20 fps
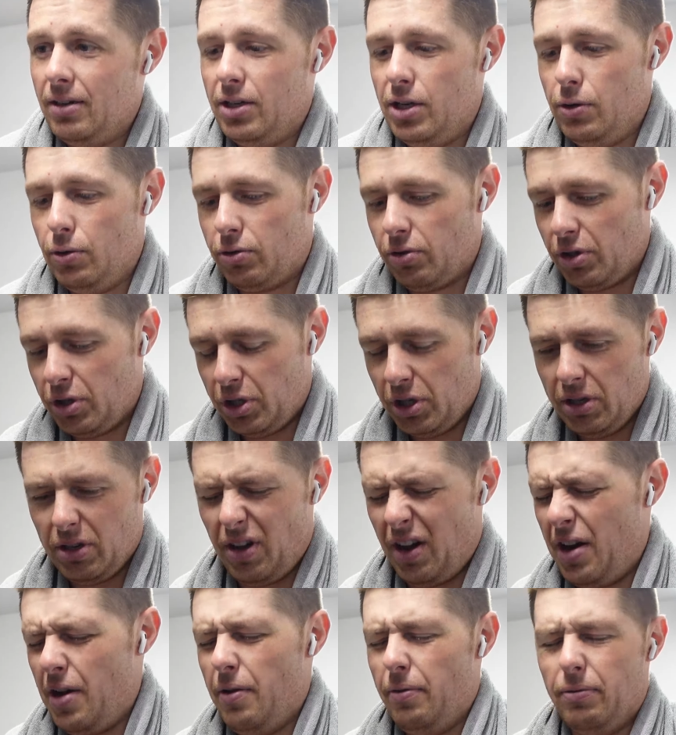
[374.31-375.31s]
nutrition.
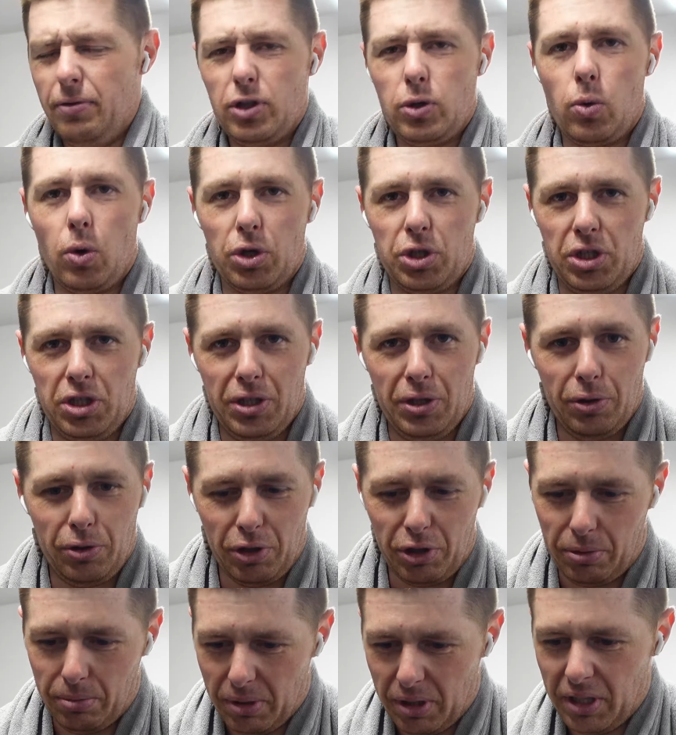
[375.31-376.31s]
I know squash isn't
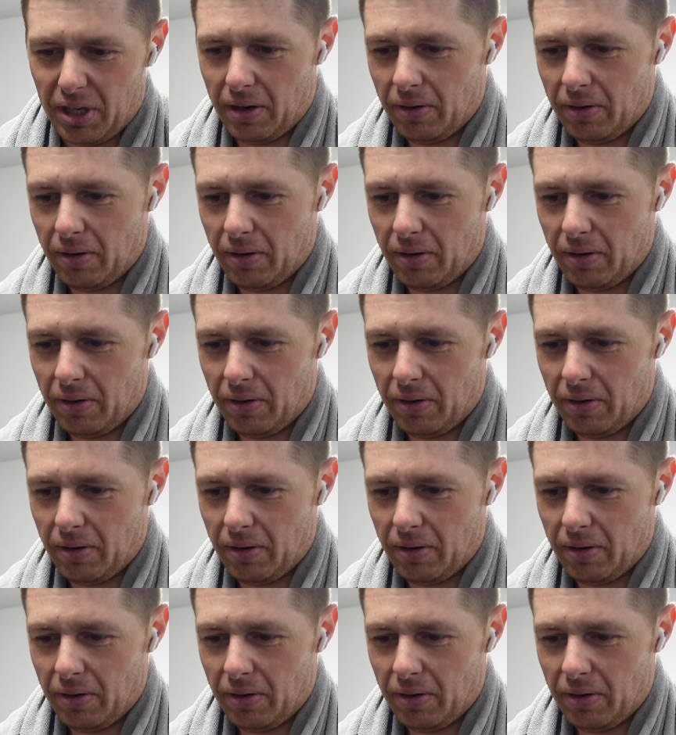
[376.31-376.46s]
nutrition, but